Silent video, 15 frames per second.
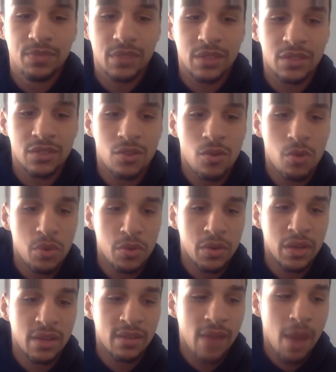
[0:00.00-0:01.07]
is the only one
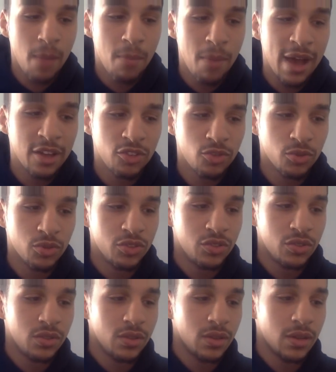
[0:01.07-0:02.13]
that's not biased towards
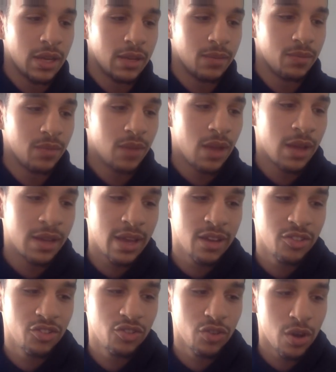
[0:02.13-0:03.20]

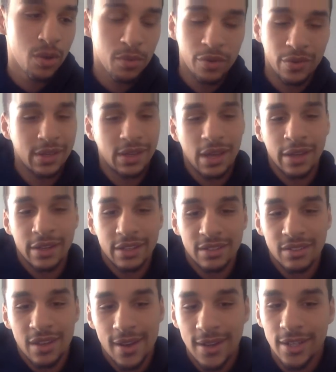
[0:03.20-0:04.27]
against Trump, but I guess
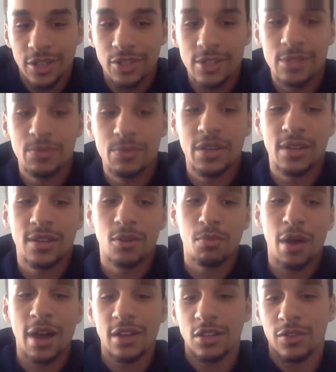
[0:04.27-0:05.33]
technically speaking they're
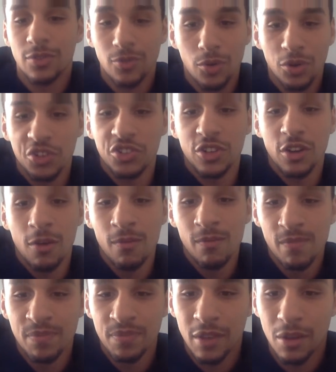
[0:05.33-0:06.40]
biased for Trump,
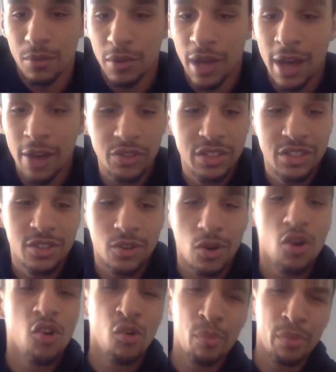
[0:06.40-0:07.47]
but at least they're
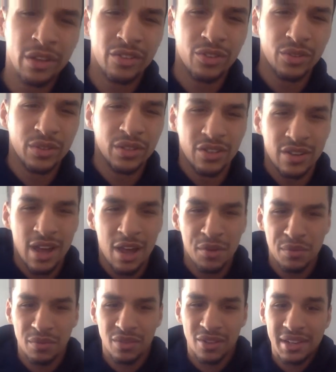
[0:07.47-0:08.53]
open to it. They're not
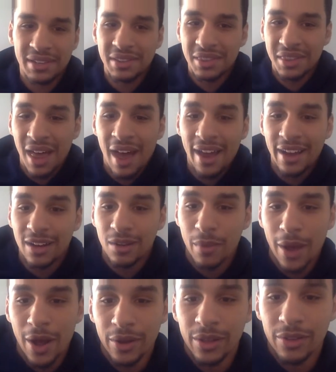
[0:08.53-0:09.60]
lying
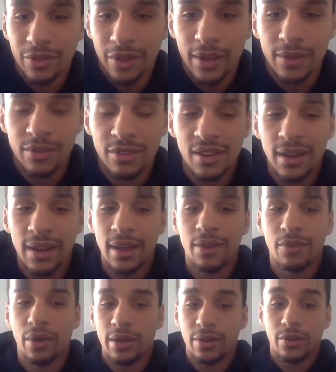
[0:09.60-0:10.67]
about it.
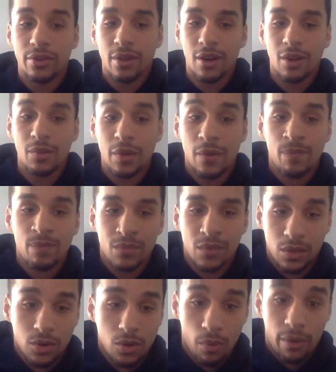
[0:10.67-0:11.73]
CNN, they're talking about,
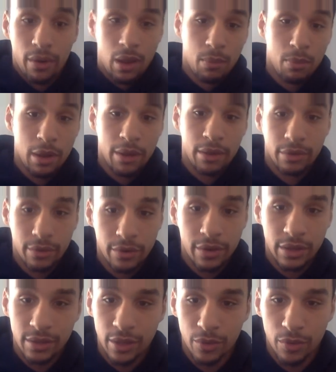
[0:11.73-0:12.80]
oh, we're not biased or
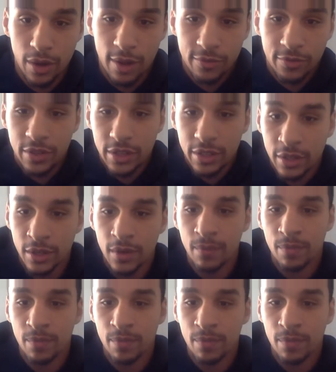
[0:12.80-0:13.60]
anything, we're not fake.